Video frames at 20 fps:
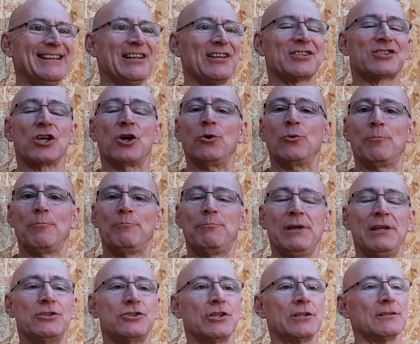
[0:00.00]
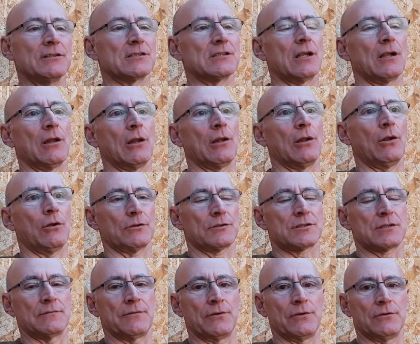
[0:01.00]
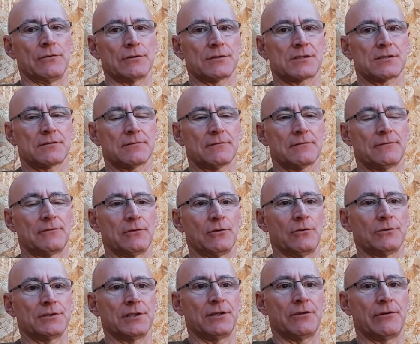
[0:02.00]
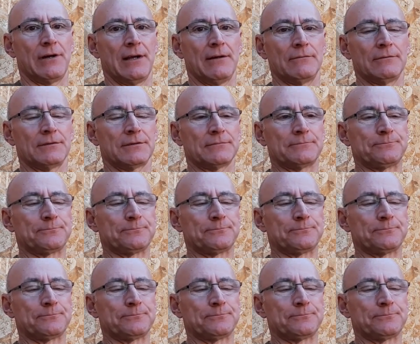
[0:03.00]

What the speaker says: So pigeons, lots of those floating around.